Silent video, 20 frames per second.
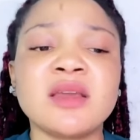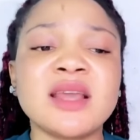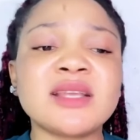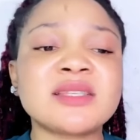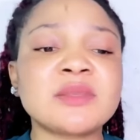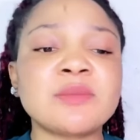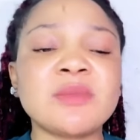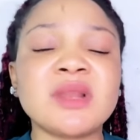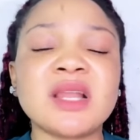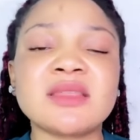
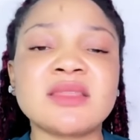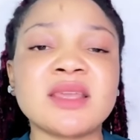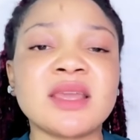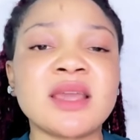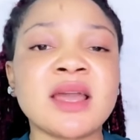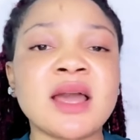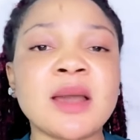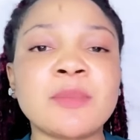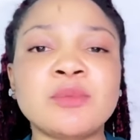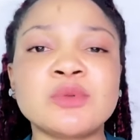A similar
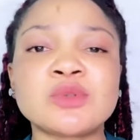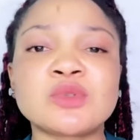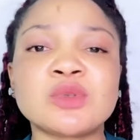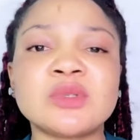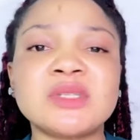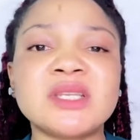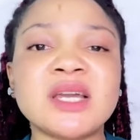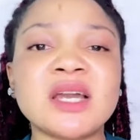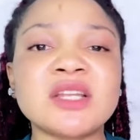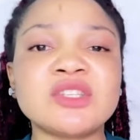thing happened
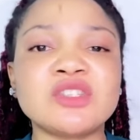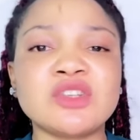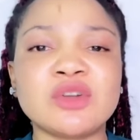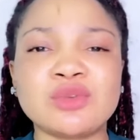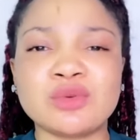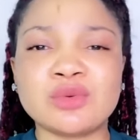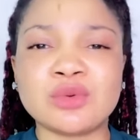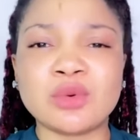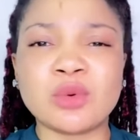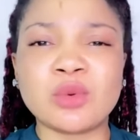to
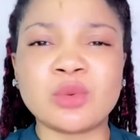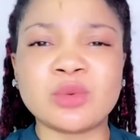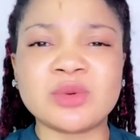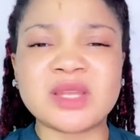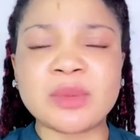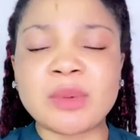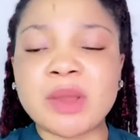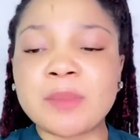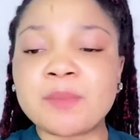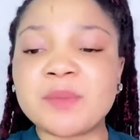Daniel. You know,
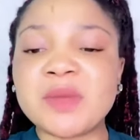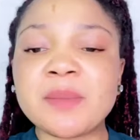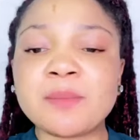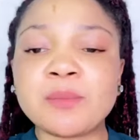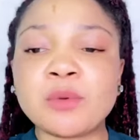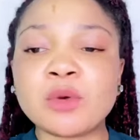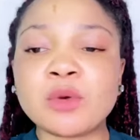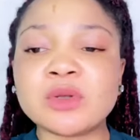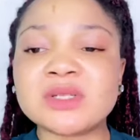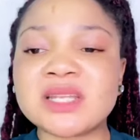there were
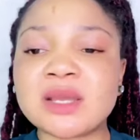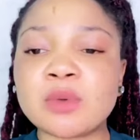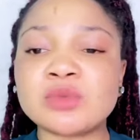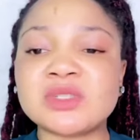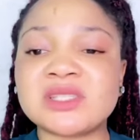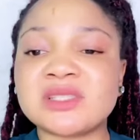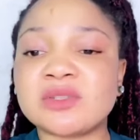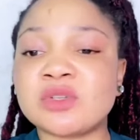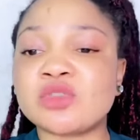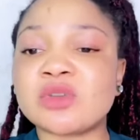people there
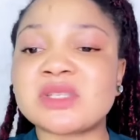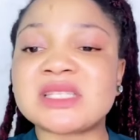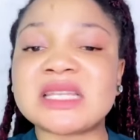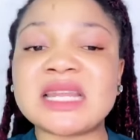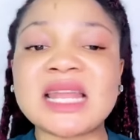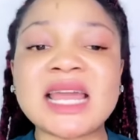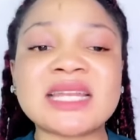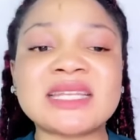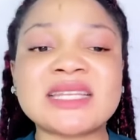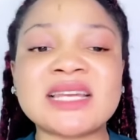who did not
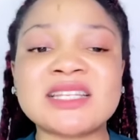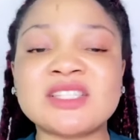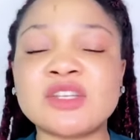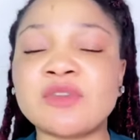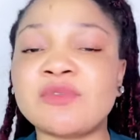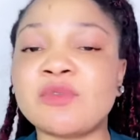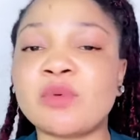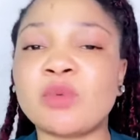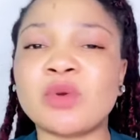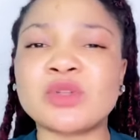just like
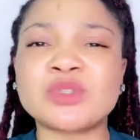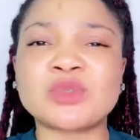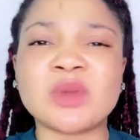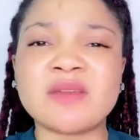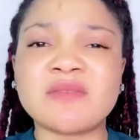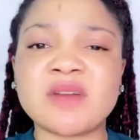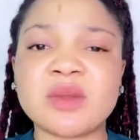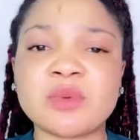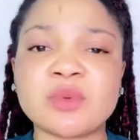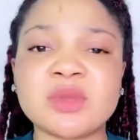Daniel for
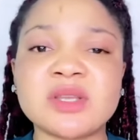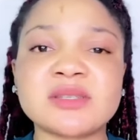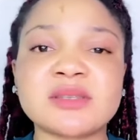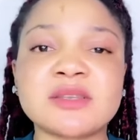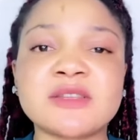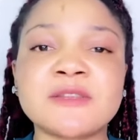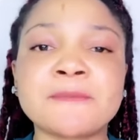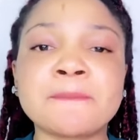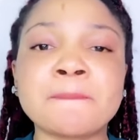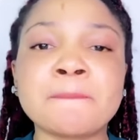whatsoever
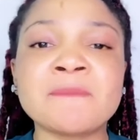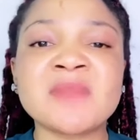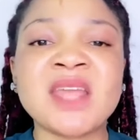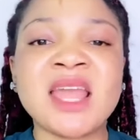reason,